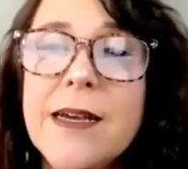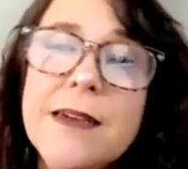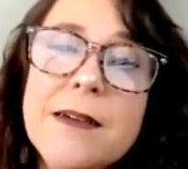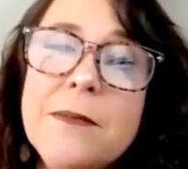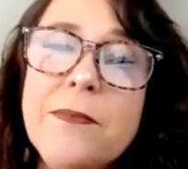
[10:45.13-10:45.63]

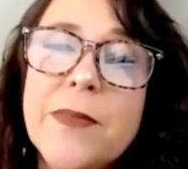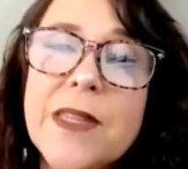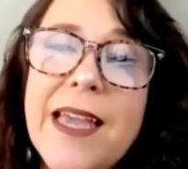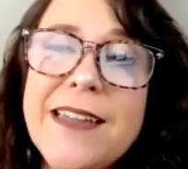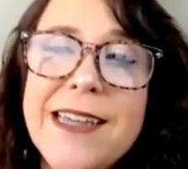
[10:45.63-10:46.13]

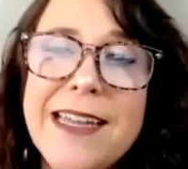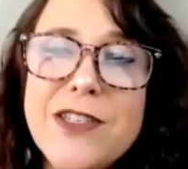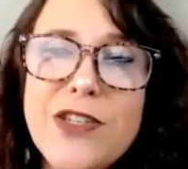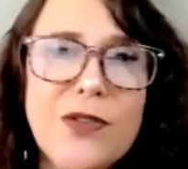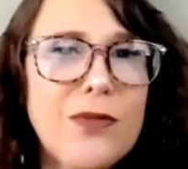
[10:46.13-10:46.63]

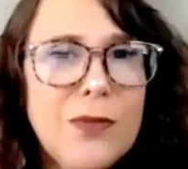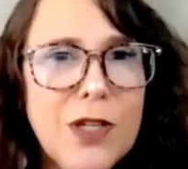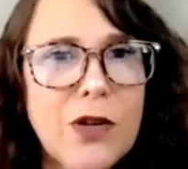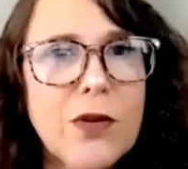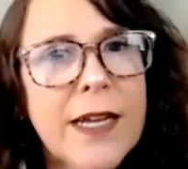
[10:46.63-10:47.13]
and to
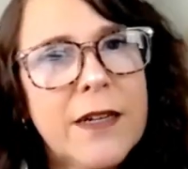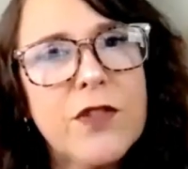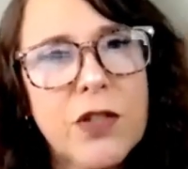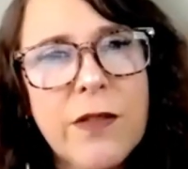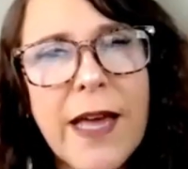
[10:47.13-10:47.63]
kind
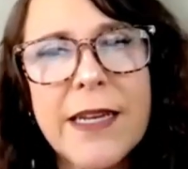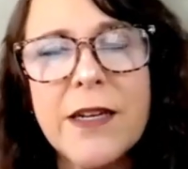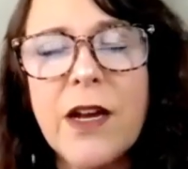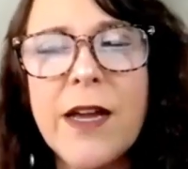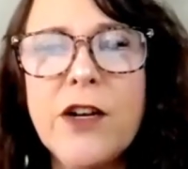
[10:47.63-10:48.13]
of do that
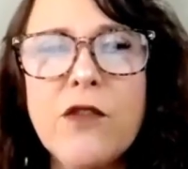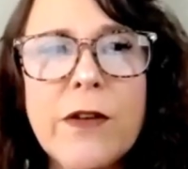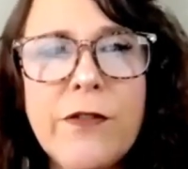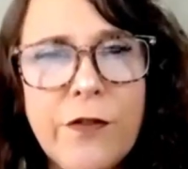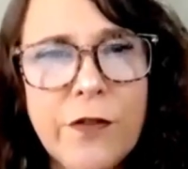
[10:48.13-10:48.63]
in a
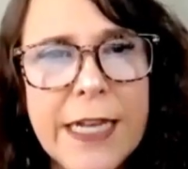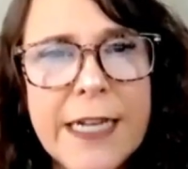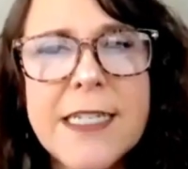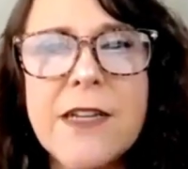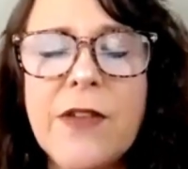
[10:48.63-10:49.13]

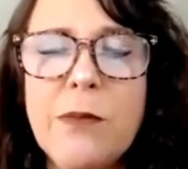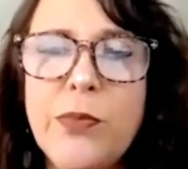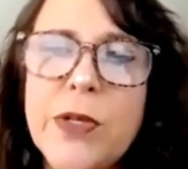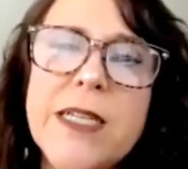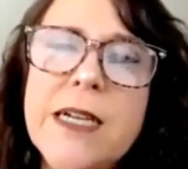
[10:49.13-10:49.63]
reflective and
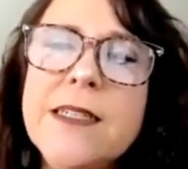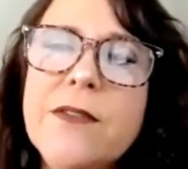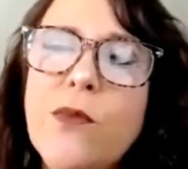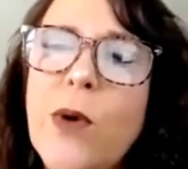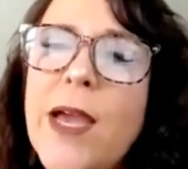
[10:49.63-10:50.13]

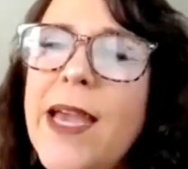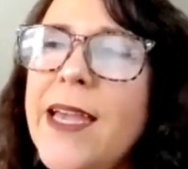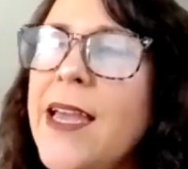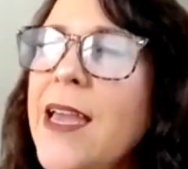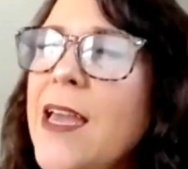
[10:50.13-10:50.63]
productive
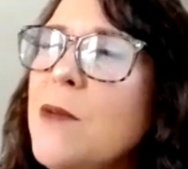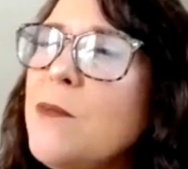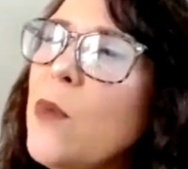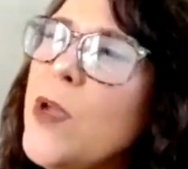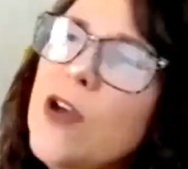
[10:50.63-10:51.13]
way.
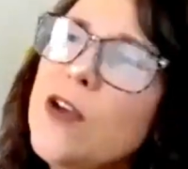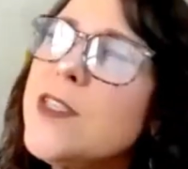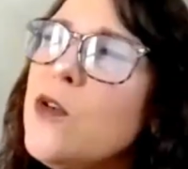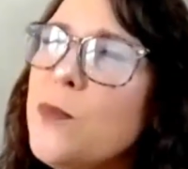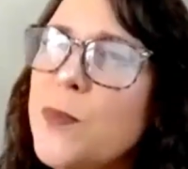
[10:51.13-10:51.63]
But we
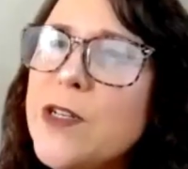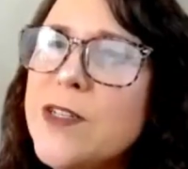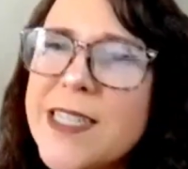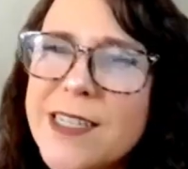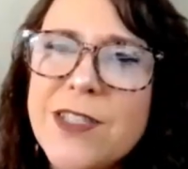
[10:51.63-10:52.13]
also
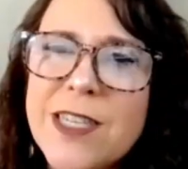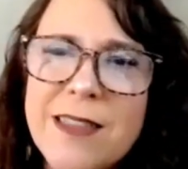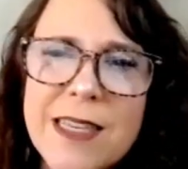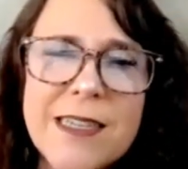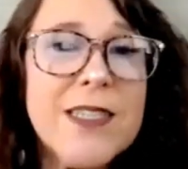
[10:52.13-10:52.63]
built into
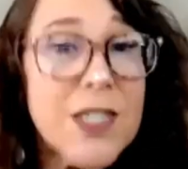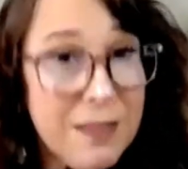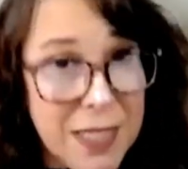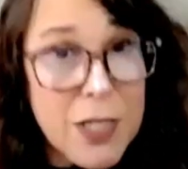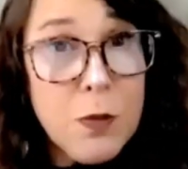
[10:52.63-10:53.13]
this
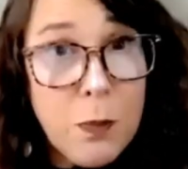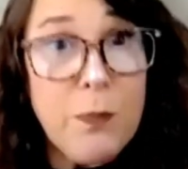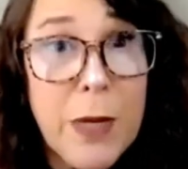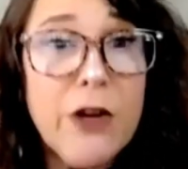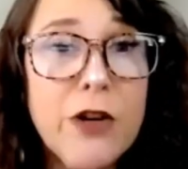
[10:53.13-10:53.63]

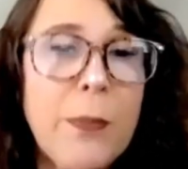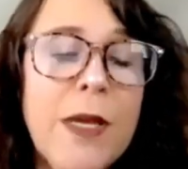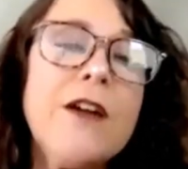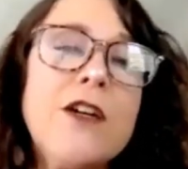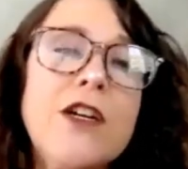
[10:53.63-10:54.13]

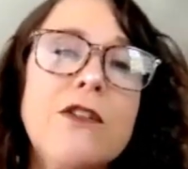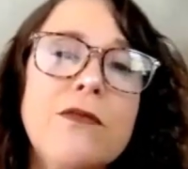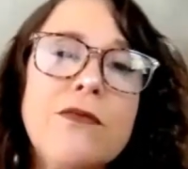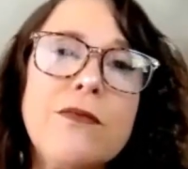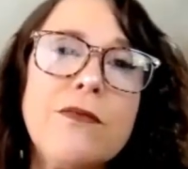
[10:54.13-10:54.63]
peer-to-peer
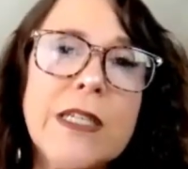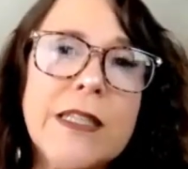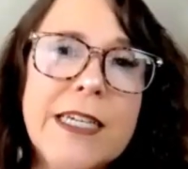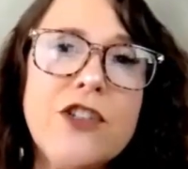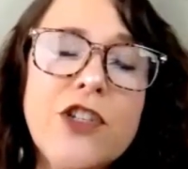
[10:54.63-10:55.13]

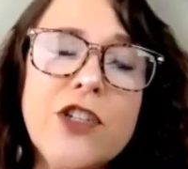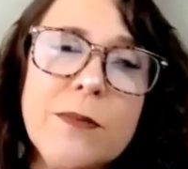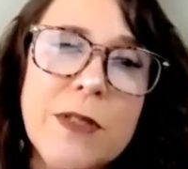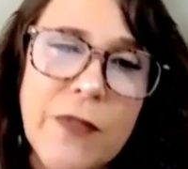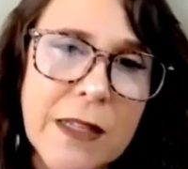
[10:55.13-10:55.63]

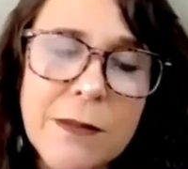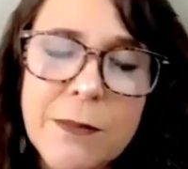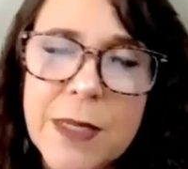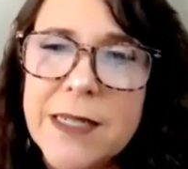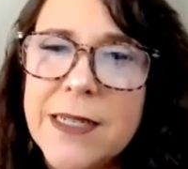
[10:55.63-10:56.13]
relationship
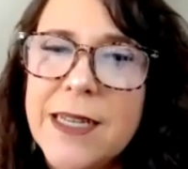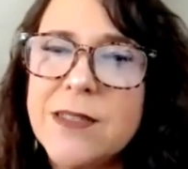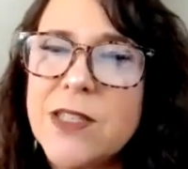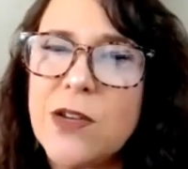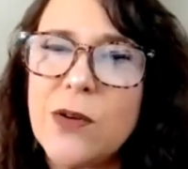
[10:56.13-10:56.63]
development.
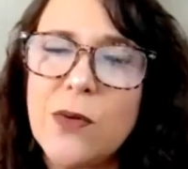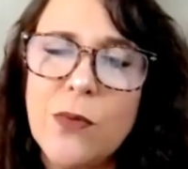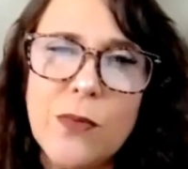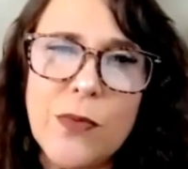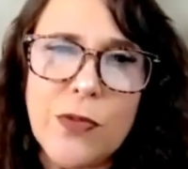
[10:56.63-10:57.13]
And
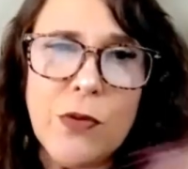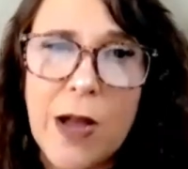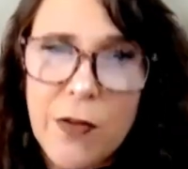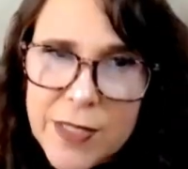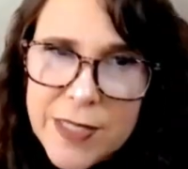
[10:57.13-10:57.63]
so
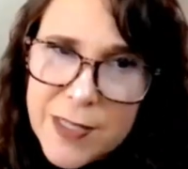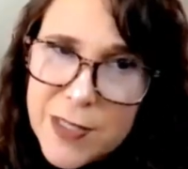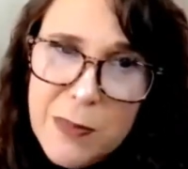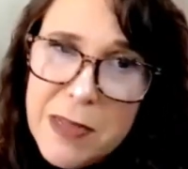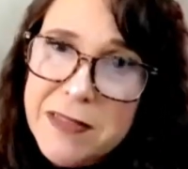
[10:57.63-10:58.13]
throughout the
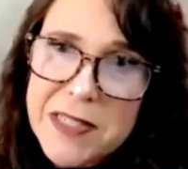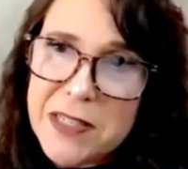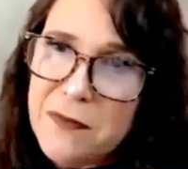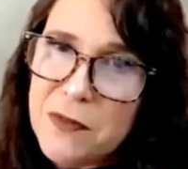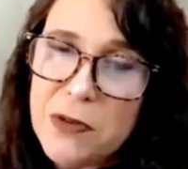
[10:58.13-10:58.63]
6 months,
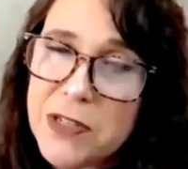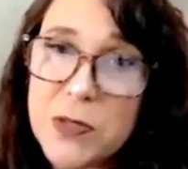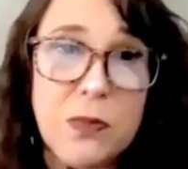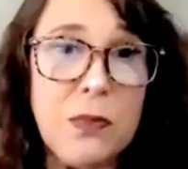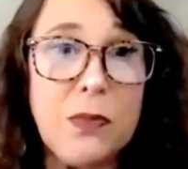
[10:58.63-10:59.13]
of
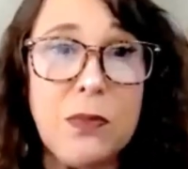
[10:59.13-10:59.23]
course,